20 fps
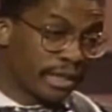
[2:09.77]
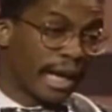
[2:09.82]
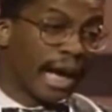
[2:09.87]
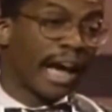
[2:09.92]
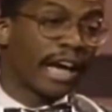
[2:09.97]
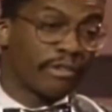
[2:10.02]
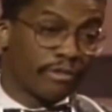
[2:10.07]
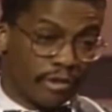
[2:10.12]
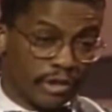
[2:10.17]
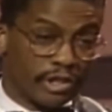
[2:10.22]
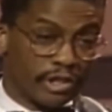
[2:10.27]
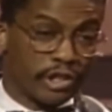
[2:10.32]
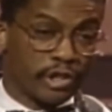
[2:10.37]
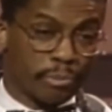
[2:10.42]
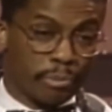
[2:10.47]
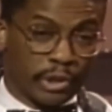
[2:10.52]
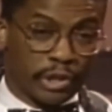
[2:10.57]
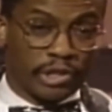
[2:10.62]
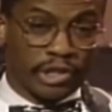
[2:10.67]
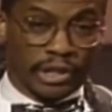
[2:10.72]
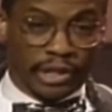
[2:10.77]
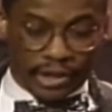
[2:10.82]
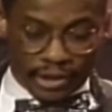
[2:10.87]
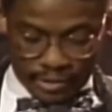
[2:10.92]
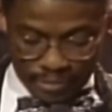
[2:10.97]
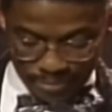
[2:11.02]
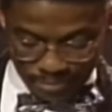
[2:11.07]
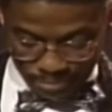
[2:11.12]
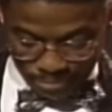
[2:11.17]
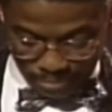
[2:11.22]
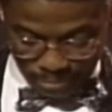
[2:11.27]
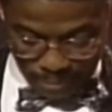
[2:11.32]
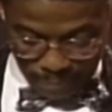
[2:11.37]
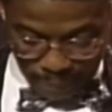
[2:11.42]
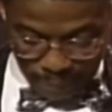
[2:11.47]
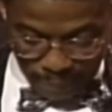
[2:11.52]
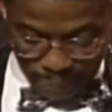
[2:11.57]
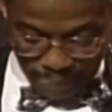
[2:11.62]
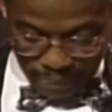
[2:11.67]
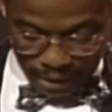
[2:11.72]
died for this music.
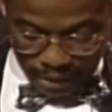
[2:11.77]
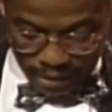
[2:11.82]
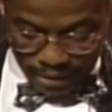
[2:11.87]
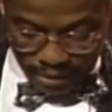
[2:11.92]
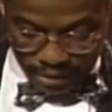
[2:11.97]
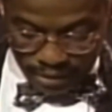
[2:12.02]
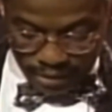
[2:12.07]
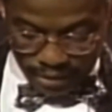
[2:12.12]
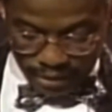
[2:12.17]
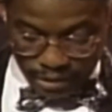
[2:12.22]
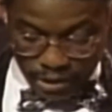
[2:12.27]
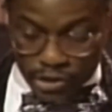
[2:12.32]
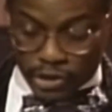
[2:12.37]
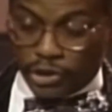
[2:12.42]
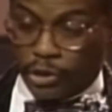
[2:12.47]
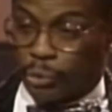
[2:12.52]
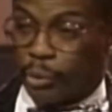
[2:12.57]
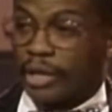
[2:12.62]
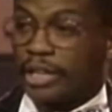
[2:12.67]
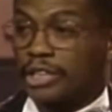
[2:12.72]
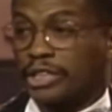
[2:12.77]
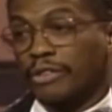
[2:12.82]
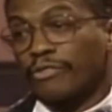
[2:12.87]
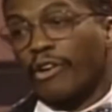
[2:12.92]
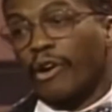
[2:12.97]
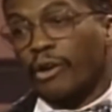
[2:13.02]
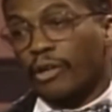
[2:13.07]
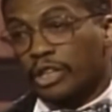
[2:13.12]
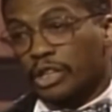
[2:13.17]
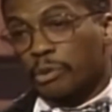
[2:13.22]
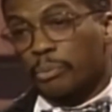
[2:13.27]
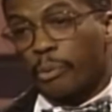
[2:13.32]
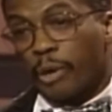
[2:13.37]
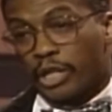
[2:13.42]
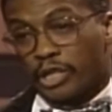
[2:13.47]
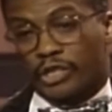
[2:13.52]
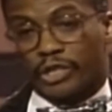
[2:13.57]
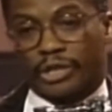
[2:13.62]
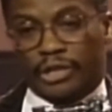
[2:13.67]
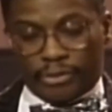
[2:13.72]
This greatest of all
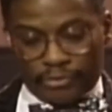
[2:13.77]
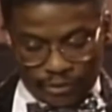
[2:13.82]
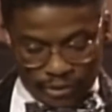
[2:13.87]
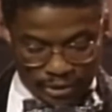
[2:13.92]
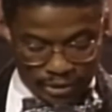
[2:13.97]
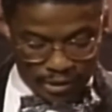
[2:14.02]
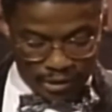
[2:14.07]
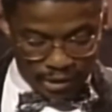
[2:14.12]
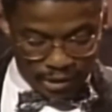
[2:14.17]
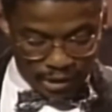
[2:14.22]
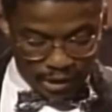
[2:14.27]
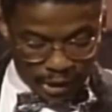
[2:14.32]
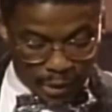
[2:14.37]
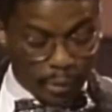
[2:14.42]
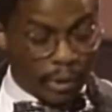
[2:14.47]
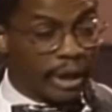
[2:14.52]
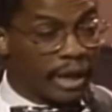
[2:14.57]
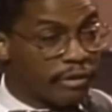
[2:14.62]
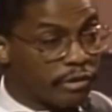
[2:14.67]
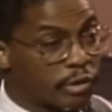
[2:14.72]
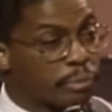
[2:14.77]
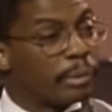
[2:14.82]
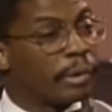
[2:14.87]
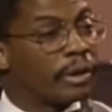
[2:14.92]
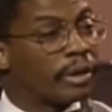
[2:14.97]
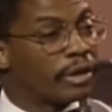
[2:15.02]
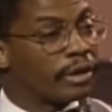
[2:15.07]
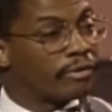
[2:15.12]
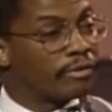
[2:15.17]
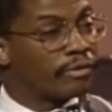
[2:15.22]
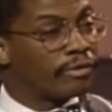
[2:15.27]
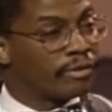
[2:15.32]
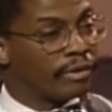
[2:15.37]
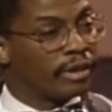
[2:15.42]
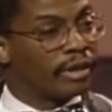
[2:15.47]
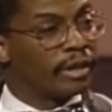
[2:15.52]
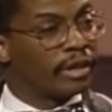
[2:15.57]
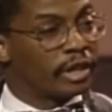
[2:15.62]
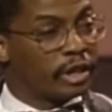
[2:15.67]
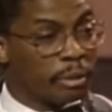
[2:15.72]
expression of the creative spirit of
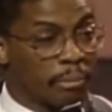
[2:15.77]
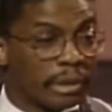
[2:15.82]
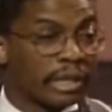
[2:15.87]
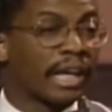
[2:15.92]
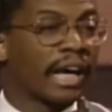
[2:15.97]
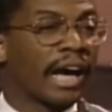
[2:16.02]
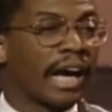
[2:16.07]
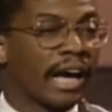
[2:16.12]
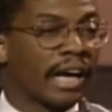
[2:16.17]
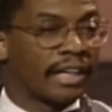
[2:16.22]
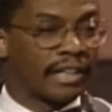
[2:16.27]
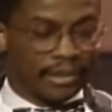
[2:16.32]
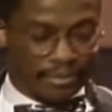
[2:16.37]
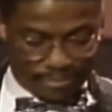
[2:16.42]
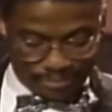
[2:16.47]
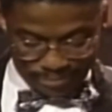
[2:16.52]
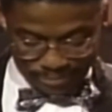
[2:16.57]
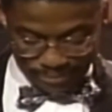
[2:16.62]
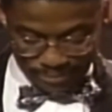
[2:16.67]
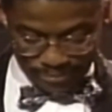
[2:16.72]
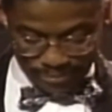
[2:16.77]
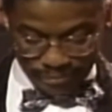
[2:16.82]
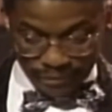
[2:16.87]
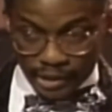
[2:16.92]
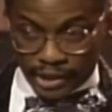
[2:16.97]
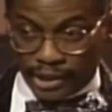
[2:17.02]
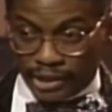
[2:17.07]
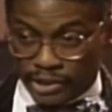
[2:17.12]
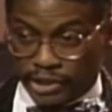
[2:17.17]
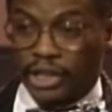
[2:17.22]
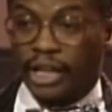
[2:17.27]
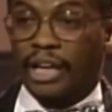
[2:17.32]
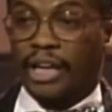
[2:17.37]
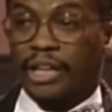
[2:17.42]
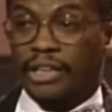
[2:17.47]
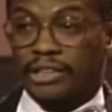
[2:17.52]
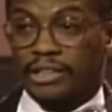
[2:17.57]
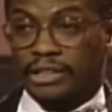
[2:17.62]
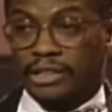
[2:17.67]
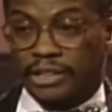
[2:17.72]
humankind,
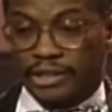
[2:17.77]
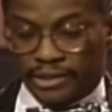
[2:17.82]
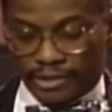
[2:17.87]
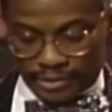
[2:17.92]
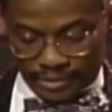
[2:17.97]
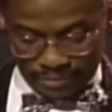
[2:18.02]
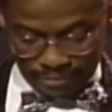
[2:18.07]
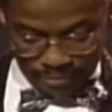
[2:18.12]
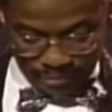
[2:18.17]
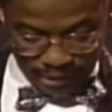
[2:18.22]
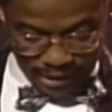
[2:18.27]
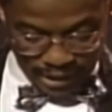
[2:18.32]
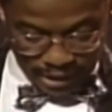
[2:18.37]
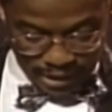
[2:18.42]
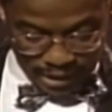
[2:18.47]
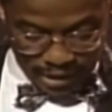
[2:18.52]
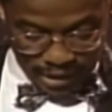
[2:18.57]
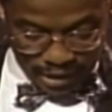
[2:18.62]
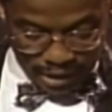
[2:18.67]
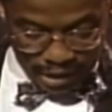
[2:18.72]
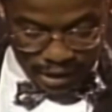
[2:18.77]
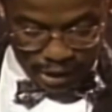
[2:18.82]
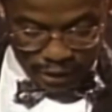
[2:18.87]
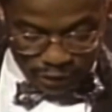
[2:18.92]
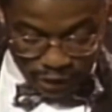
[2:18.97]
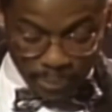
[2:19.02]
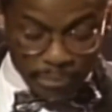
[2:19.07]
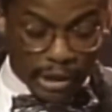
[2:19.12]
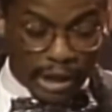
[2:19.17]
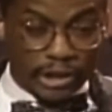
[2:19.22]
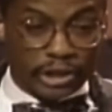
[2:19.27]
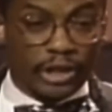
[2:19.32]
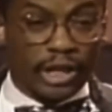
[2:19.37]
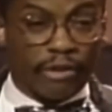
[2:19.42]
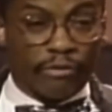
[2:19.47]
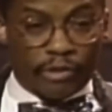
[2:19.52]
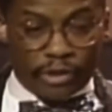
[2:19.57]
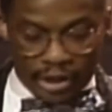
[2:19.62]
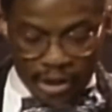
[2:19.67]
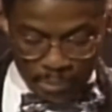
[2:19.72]
jazz. From their
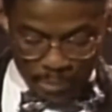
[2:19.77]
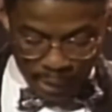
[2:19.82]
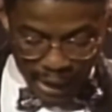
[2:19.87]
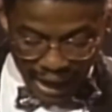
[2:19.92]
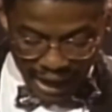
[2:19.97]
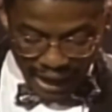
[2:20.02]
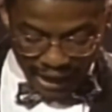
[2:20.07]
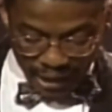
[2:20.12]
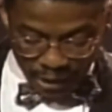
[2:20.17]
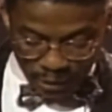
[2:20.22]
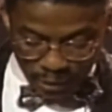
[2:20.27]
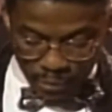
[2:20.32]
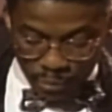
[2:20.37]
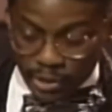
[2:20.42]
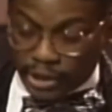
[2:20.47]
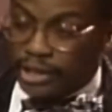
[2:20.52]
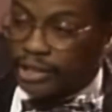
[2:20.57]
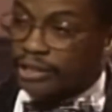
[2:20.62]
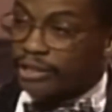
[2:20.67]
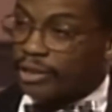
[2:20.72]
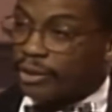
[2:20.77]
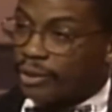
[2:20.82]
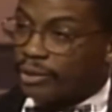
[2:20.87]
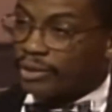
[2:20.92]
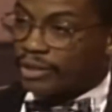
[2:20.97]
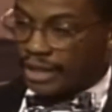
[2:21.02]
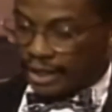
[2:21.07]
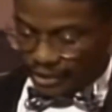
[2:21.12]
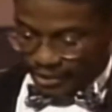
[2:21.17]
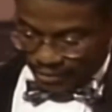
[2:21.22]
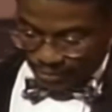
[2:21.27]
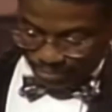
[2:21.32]
suffering and pain, we can learn that